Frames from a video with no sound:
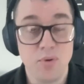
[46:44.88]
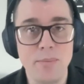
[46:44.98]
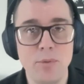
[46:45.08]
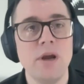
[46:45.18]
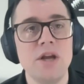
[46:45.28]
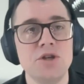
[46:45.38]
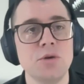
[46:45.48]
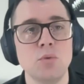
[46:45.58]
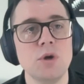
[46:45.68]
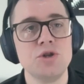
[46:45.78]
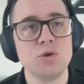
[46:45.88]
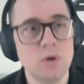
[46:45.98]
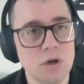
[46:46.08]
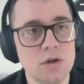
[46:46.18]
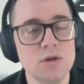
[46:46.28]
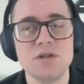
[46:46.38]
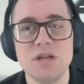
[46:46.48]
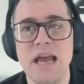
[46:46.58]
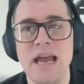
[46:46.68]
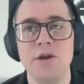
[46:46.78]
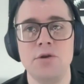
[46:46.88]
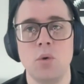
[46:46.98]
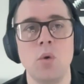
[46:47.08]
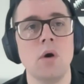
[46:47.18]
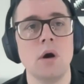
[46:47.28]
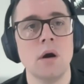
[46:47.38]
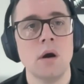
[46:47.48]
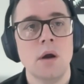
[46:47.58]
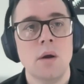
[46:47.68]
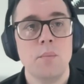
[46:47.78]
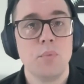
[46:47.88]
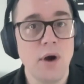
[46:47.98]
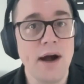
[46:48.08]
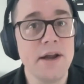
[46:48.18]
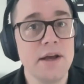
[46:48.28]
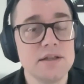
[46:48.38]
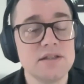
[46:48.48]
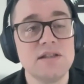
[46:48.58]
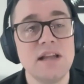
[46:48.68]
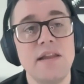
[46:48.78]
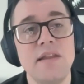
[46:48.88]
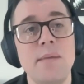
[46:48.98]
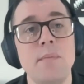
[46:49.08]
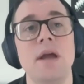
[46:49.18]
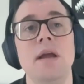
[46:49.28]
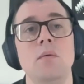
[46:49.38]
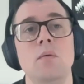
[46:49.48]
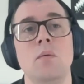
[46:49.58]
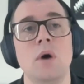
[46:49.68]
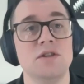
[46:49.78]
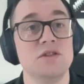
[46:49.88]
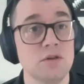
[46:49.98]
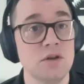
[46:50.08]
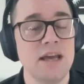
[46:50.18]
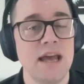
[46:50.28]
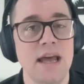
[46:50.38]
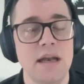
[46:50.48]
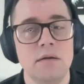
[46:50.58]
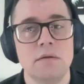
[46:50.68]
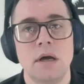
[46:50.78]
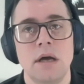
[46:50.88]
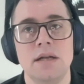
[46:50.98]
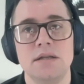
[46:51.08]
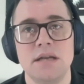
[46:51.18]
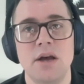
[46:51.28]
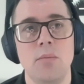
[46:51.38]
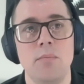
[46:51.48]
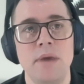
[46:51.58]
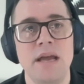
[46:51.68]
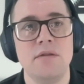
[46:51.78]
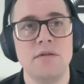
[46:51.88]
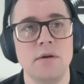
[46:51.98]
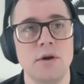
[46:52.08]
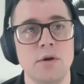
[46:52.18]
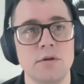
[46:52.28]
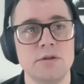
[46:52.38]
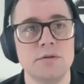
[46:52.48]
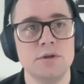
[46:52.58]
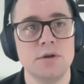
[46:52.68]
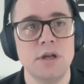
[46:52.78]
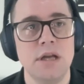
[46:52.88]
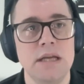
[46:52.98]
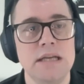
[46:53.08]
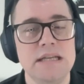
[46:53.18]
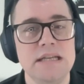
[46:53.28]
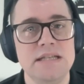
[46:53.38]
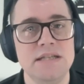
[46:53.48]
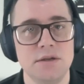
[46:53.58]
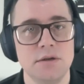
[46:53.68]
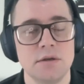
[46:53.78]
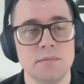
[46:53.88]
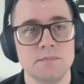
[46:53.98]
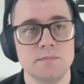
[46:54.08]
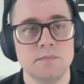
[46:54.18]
preparation rituals and or products that they might want to look at to help make their ENHERTU journey easier?